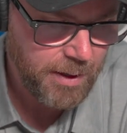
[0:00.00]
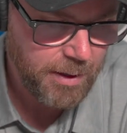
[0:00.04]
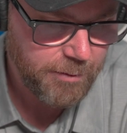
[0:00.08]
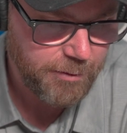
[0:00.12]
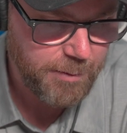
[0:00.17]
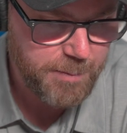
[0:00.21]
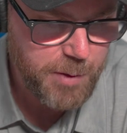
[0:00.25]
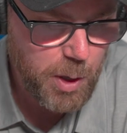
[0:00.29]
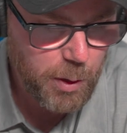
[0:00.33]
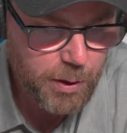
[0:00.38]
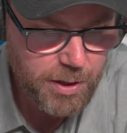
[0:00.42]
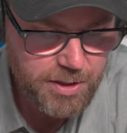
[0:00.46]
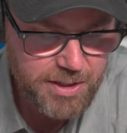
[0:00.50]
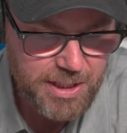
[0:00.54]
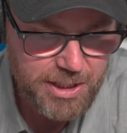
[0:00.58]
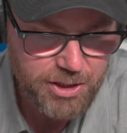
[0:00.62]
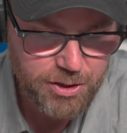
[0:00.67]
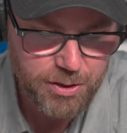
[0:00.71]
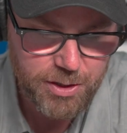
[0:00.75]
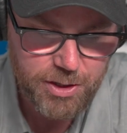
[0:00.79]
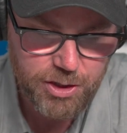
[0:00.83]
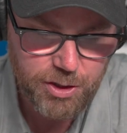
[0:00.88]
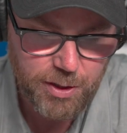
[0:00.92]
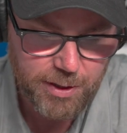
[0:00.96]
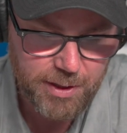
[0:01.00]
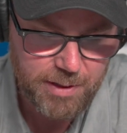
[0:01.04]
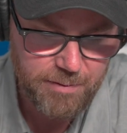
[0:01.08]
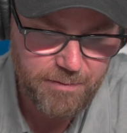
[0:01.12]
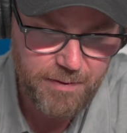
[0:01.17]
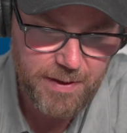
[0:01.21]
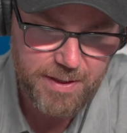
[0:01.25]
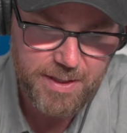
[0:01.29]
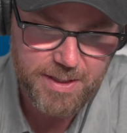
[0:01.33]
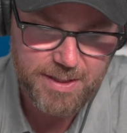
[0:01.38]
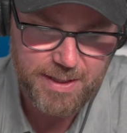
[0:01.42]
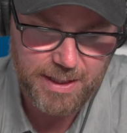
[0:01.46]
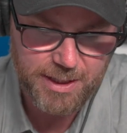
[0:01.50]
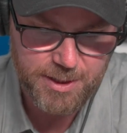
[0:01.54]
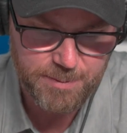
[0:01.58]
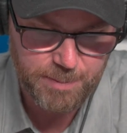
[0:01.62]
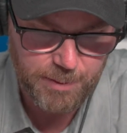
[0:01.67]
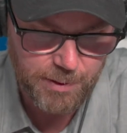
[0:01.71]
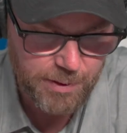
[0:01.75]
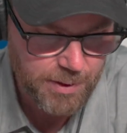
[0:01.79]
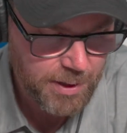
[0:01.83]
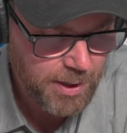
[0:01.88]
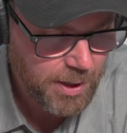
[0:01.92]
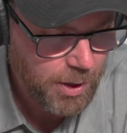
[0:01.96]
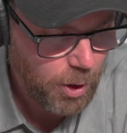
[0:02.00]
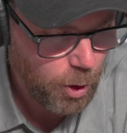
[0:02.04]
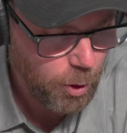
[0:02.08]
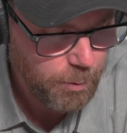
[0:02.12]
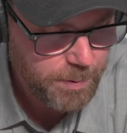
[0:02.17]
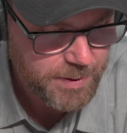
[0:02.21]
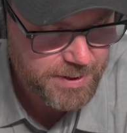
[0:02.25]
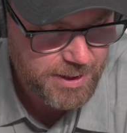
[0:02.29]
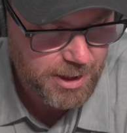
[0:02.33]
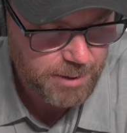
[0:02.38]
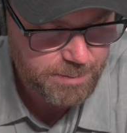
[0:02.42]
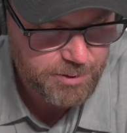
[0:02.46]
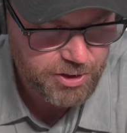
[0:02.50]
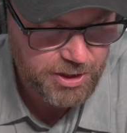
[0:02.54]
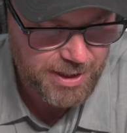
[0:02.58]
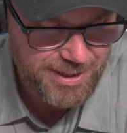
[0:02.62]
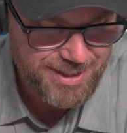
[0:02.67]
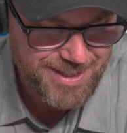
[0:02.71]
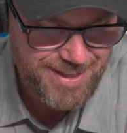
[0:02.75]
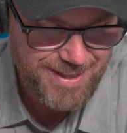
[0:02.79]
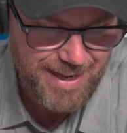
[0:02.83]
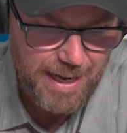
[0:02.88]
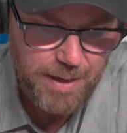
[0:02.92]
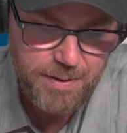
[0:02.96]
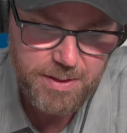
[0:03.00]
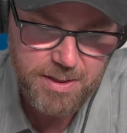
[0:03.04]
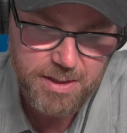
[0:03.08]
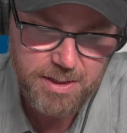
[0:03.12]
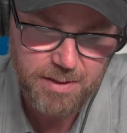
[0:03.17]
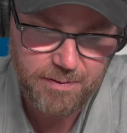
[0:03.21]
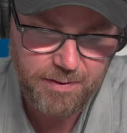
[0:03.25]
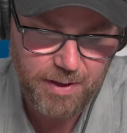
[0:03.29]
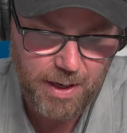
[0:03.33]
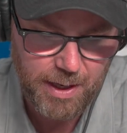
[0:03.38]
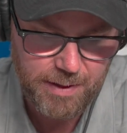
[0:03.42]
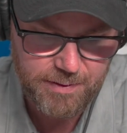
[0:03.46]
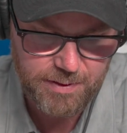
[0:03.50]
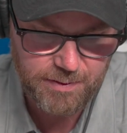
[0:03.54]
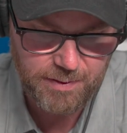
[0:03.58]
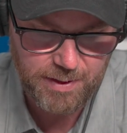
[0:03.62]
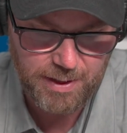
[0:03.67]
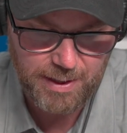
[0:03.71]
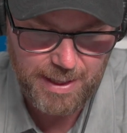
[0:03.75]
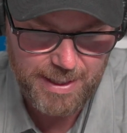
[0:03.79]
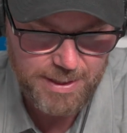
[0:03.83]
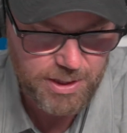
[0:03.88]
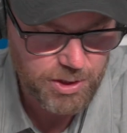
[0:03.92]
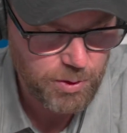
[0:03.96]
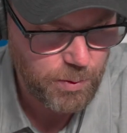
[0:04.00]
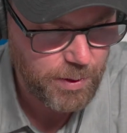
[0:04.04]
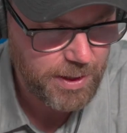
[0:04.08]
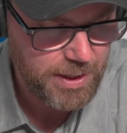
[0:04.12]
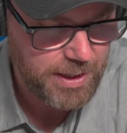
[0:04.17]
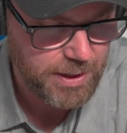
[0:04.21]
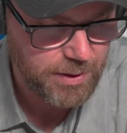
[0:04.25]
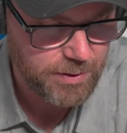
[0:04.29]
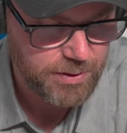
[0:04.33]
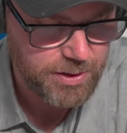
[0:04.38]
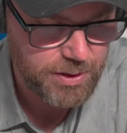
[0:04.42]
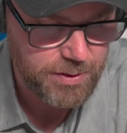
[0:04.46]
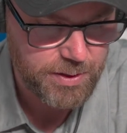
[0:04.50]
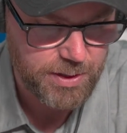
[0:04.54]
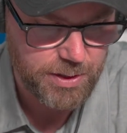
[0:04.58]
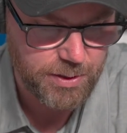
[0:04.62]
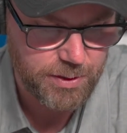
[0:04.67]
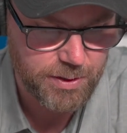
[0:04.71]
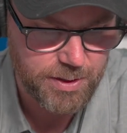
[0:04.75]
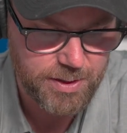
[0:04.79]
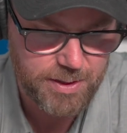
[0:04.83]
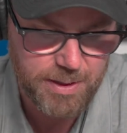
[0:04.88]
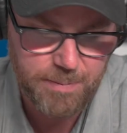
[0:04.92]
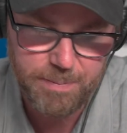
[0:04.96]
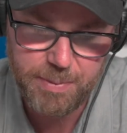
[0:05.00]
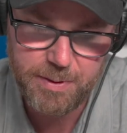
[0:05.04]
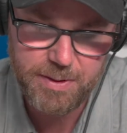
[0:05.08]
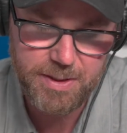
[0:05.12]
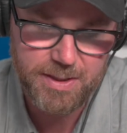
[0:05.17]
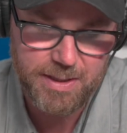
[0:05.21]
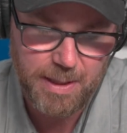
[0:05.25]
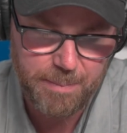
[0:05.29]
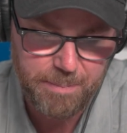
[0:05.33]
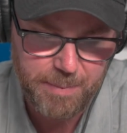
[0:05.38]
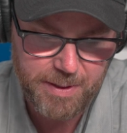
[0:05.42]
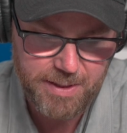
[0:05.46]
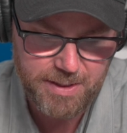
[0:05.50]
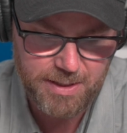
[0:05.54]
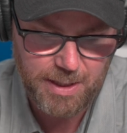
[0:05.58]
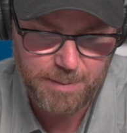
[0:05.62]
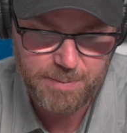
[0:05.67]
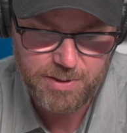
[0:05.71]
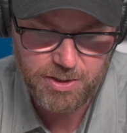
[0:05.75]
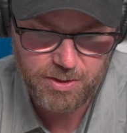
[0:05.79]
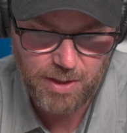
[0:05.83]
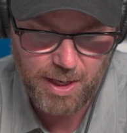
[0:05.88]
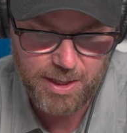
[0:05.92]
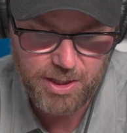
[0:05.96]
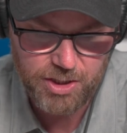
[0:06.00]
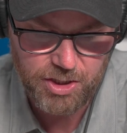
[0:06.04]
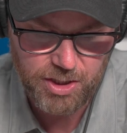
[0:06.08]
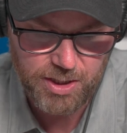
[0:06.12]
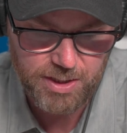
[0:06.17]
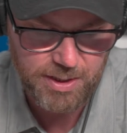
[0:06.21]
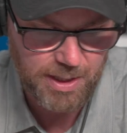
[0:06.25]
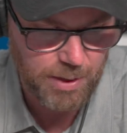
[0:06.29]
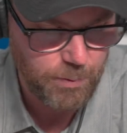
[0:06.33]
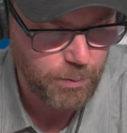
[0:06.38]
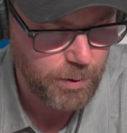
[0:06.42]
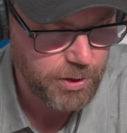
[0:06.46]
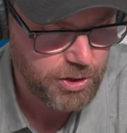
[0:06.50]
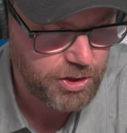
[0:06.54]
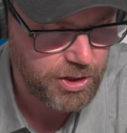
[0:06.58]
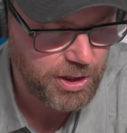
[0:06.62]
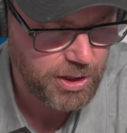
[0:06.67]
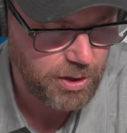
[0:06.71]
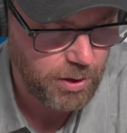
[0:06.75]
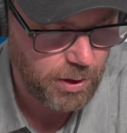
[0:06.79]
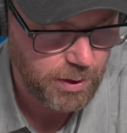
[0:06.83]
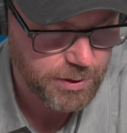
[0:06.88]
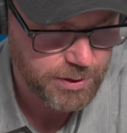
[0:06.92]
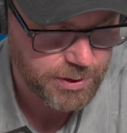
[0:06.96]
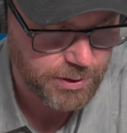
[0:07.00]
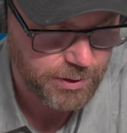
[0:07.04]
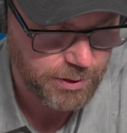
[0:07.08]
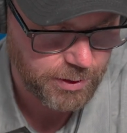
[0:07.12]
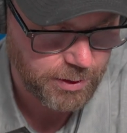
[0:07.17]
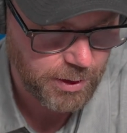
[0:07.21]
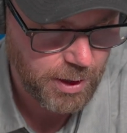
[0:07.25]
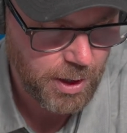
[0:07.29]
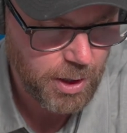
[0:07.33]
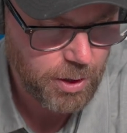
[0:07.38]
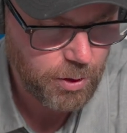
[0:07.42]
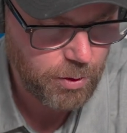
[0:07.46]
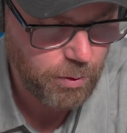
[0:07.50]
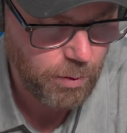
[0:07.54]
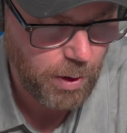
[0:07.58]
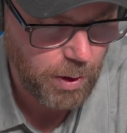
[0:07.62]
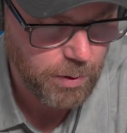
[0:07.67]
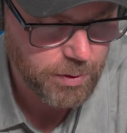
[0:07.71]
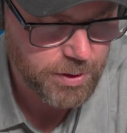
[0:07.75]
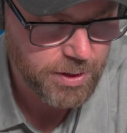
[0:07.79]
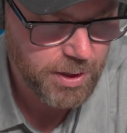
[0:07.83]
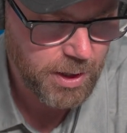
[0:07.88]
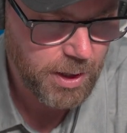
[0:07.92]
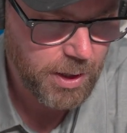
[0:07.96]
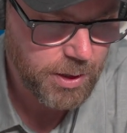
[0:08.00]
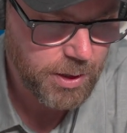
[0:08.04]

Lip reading: From yoga teacher to trucking fitness expert, Hope has helped change thousands of lives over the last 20 years using her simple step-by-step strategies and what she calls her, quote,